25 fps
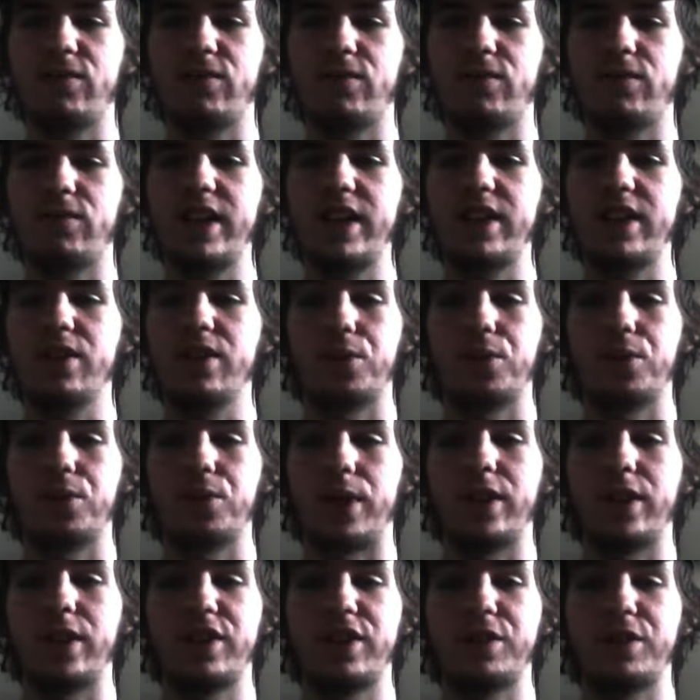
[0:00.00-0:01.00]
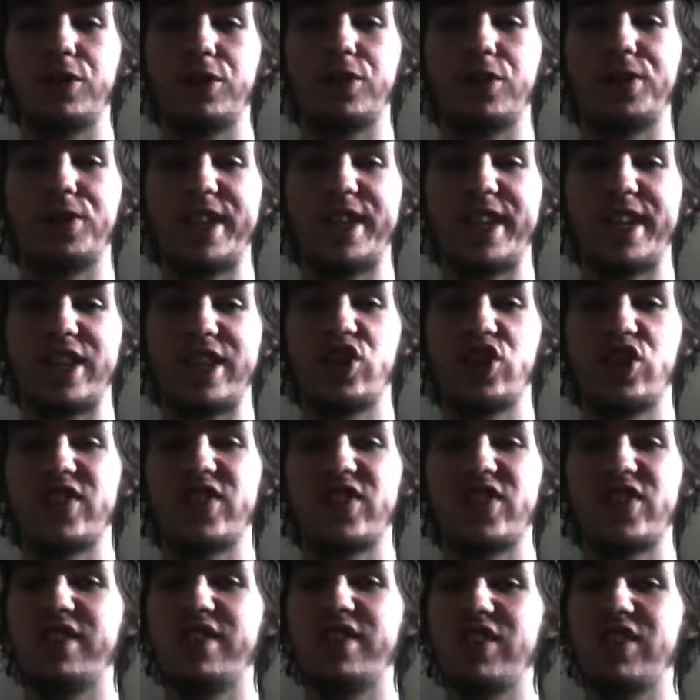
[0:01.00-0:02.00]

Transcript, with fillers: feel throughout the movie that just leaves